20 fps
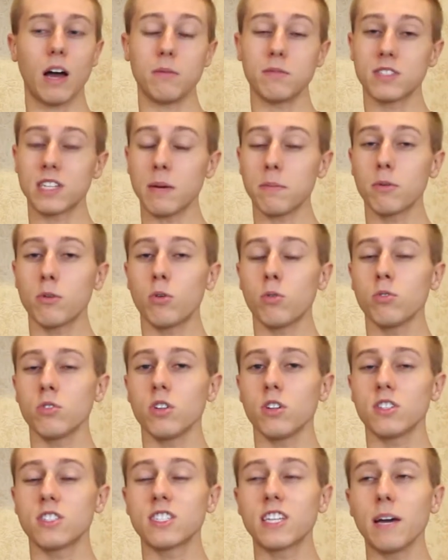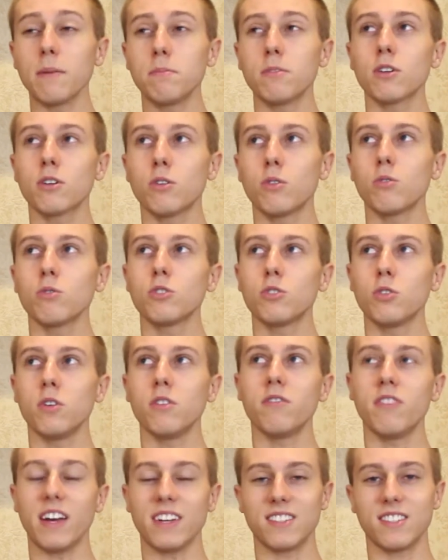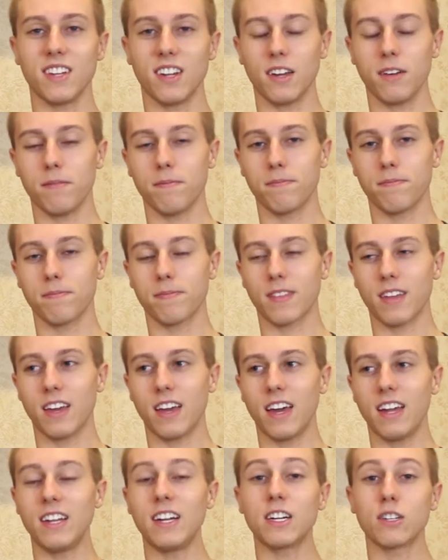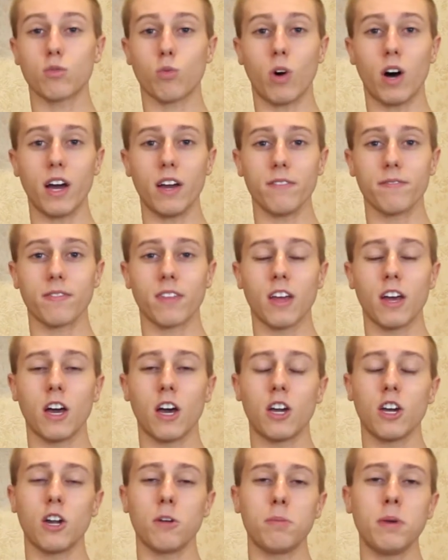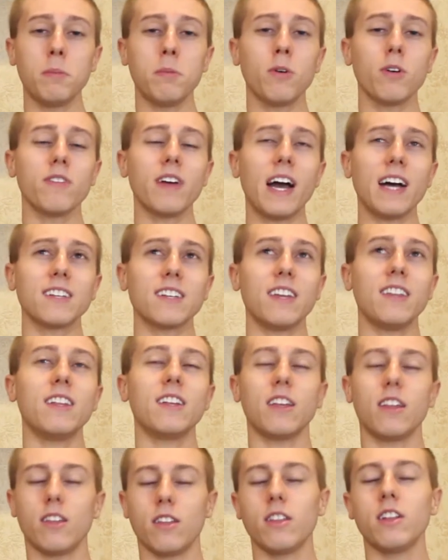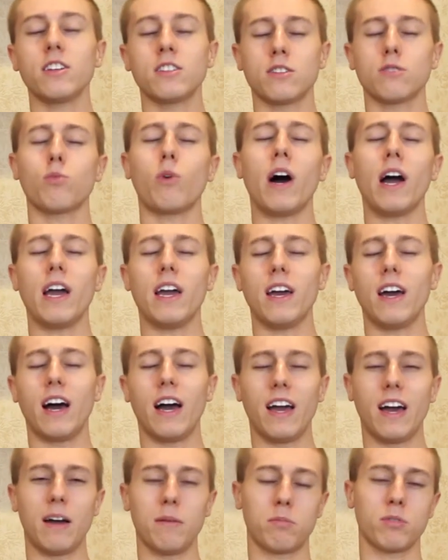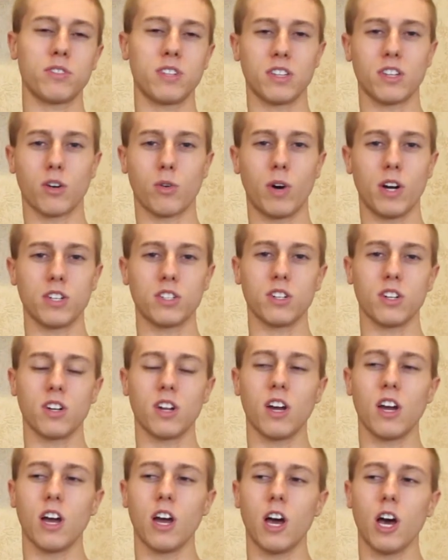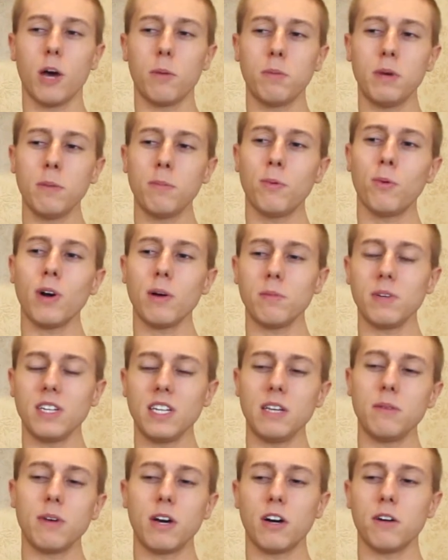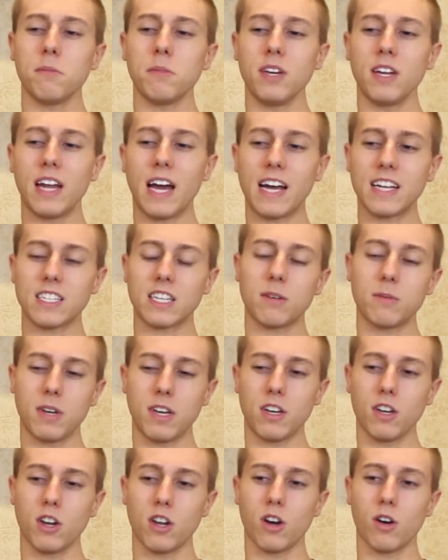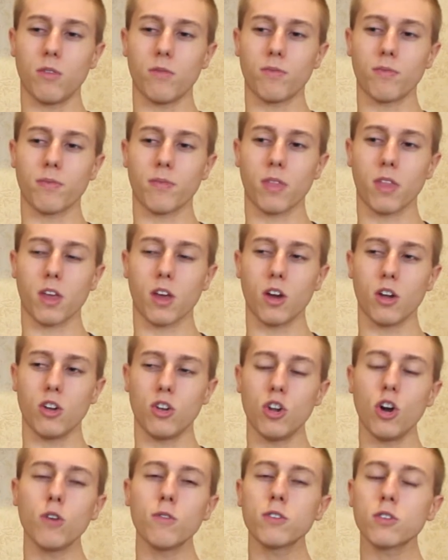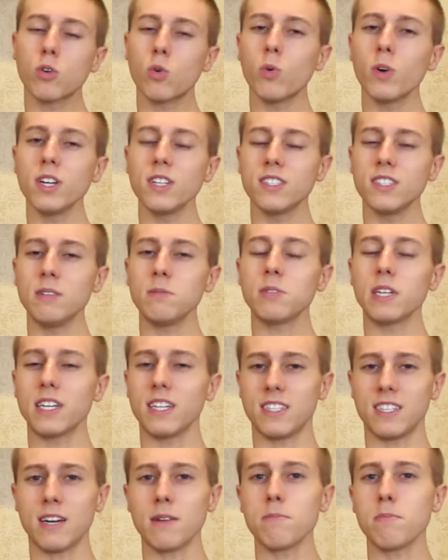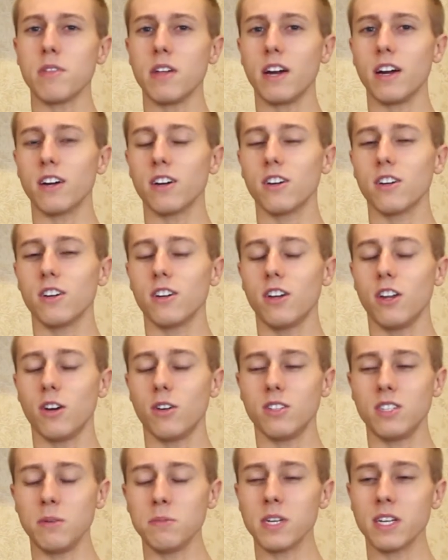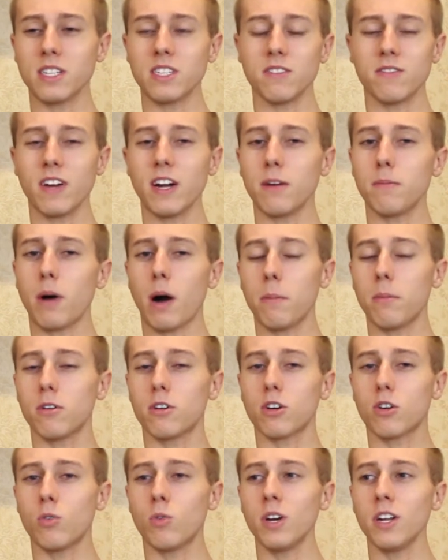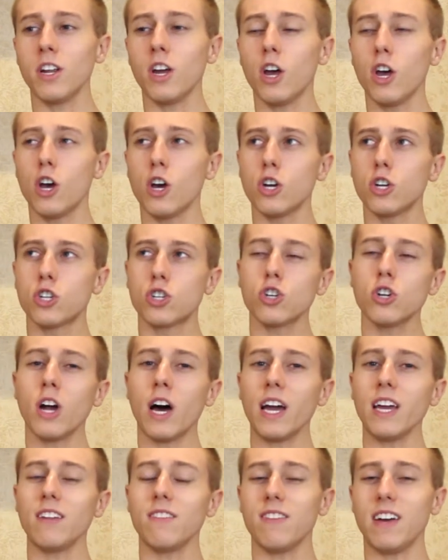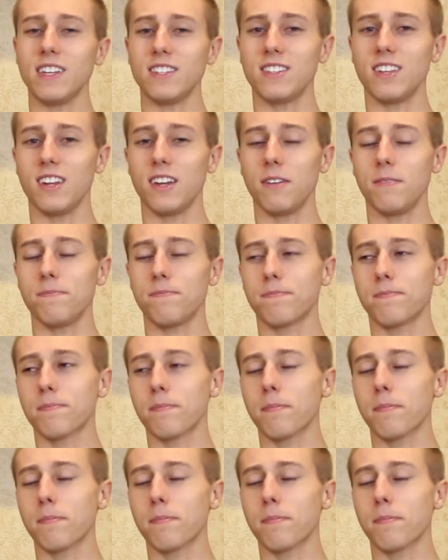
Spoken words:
I'm skeptical to invest in it. And here's why. You know, people have asked, and this is why I present the question. People have been emailing me and asking me, you know, Novacoin seems like it's up there. You know, it seems like it's a very popular coin. Should I invest in it?